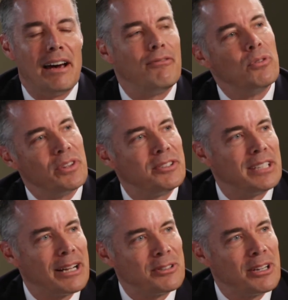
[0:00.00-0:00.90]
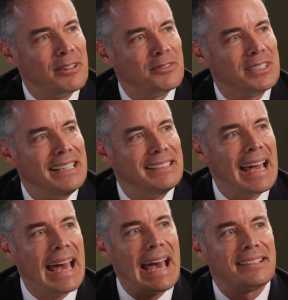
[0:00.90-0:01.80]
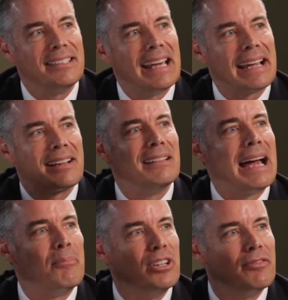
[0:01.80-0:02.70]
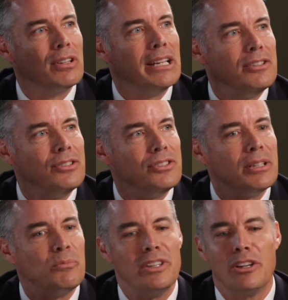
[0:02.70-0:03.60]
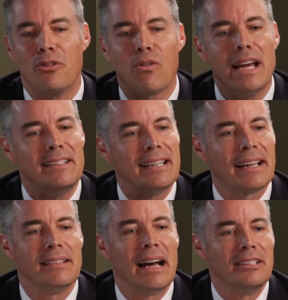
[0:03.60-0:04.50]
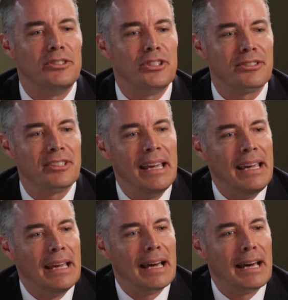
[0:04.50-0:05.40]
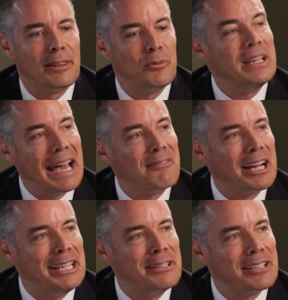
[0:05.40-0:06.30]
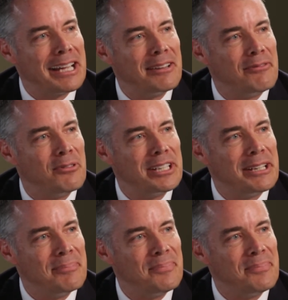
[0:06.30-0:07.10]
for the Secretary of State to act in that collaborative relationship with a great technologist that we have right here in California.